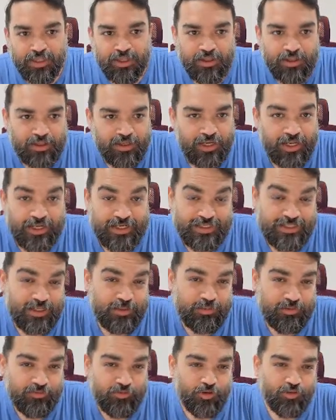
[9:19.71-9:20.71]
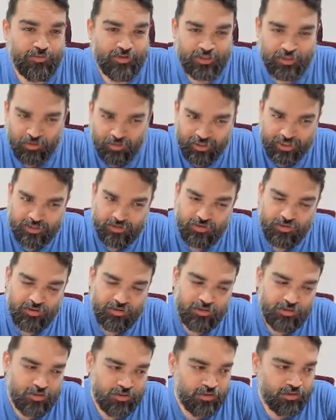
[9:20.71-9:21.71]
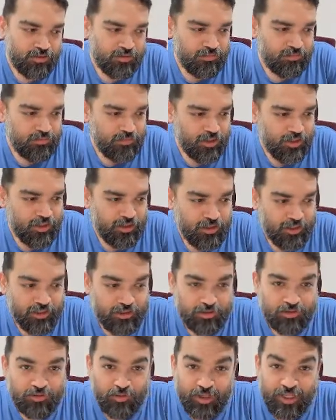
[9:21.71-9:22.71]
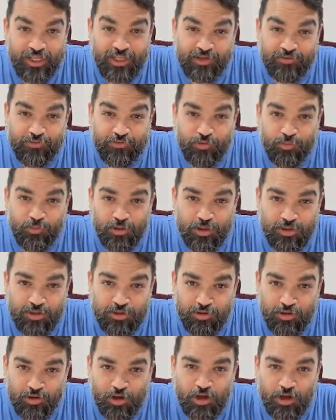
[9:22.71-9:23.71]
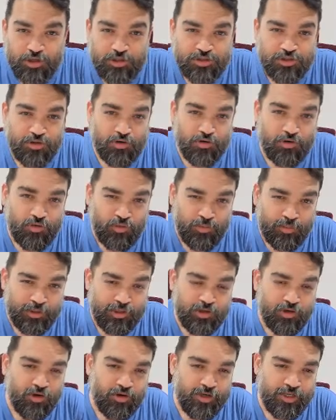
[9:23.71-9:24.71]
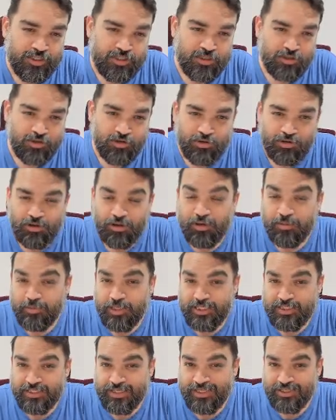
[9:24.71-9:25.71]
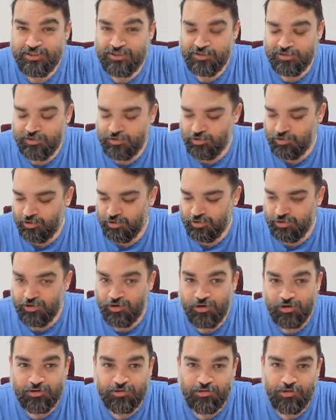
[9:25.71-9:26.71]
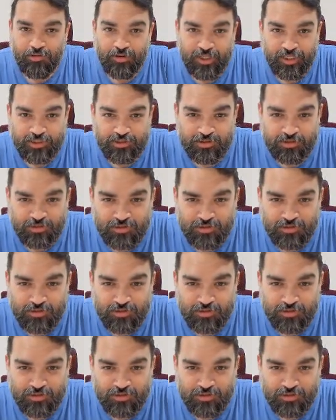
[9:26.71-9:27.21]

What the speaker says: Like I said before, without XO, today, if you were to launch your own OpenClaw agent or Hermes agent or Claude Code agent